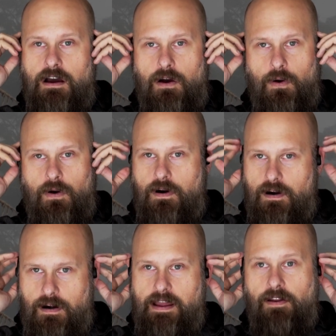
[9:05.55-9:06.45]

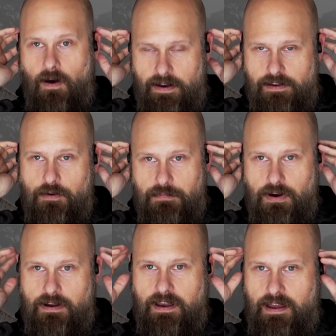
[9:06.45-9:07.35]
or an
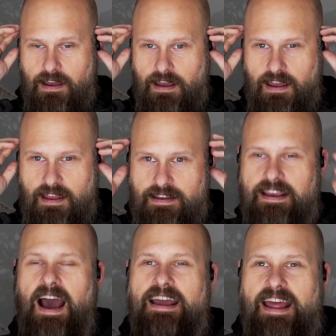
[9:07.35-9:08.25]
audiobook, you
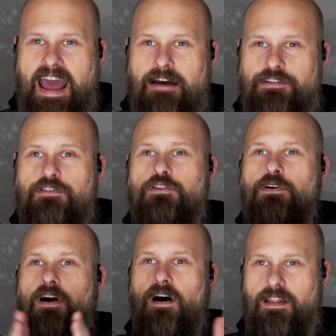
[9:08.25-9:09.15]
kind of have to do
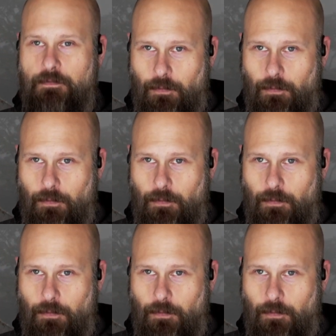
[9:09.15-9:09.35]
it all at